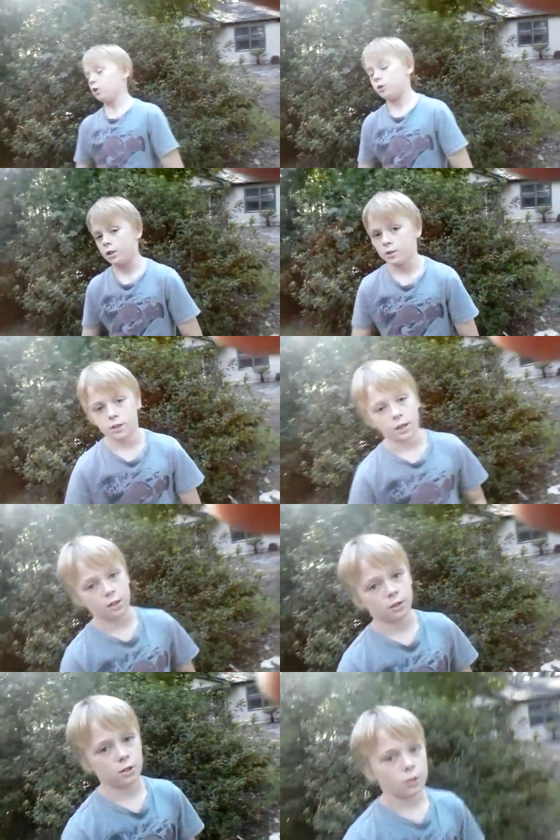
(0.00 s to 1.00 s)
it takes a
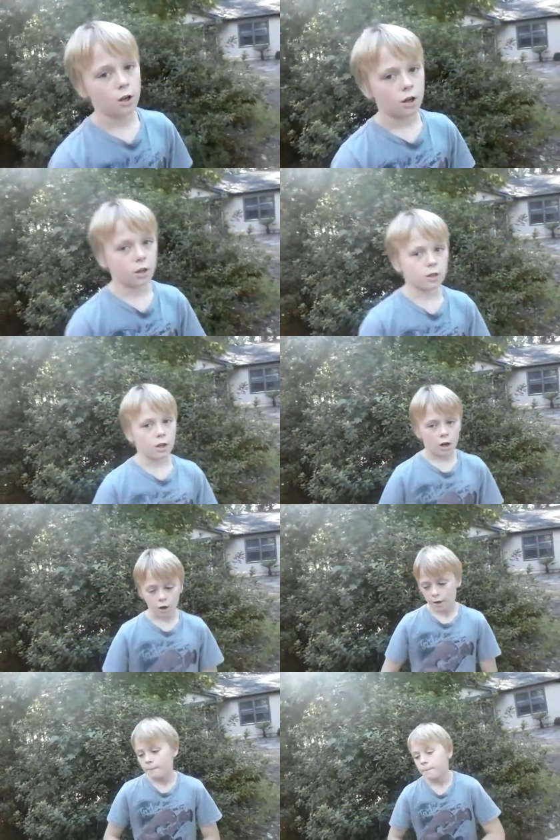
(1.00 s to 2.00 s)
second. Okay. All right.